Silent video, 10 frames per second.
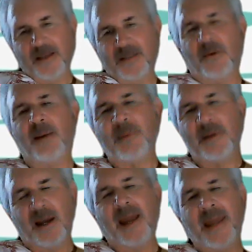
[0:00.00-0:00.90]
So I'm
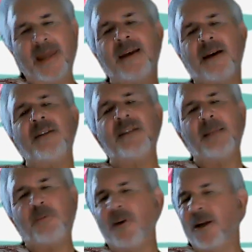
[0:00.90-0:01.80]
hanging on to
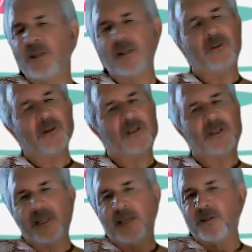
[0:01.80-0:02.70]
liberation. Krishna
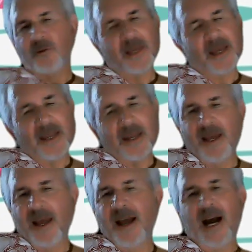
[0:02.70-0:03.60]
says, okay,
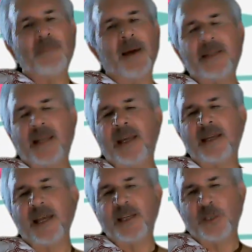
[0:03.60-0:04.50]
I'm not
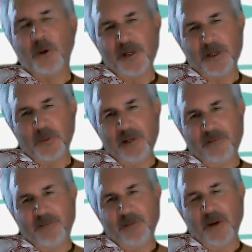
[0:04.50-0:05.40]
taking that toy away
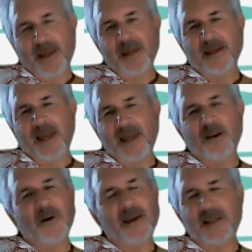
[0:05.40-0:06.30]
from you. Hang,
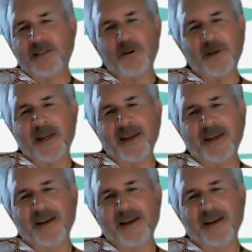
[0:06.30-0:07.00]
go ahead, it's okay.